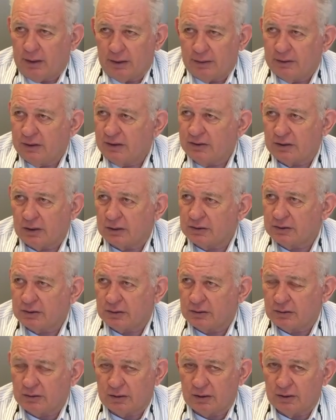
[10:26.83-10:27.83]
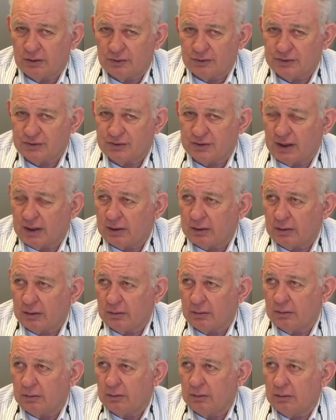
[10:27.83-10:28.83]
These are skills that
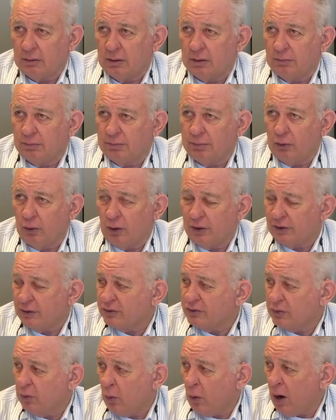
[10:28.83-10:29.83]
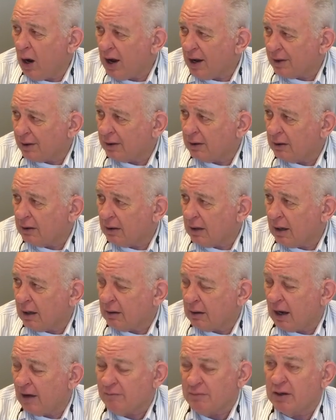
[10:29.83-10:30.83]
employers want.
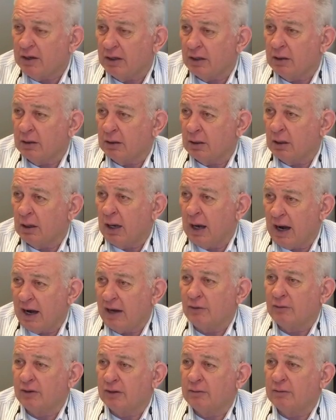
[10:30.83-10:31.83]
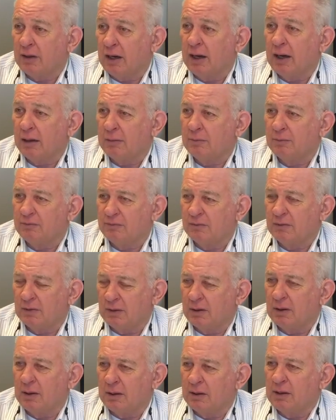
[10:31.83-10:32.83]
I've been a hiring
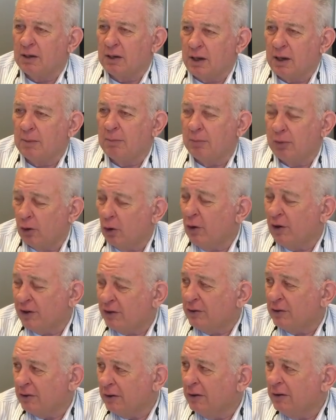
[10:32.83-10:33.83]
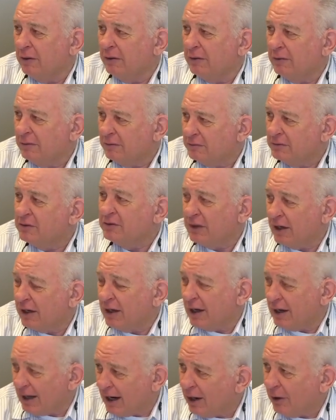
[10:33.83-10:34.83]
employer since I
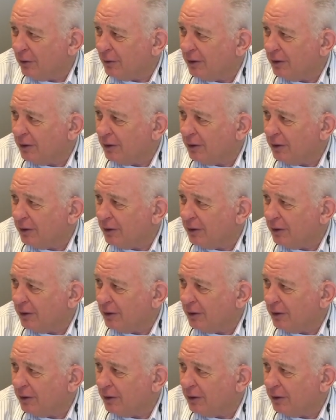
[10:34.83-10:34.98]
got out.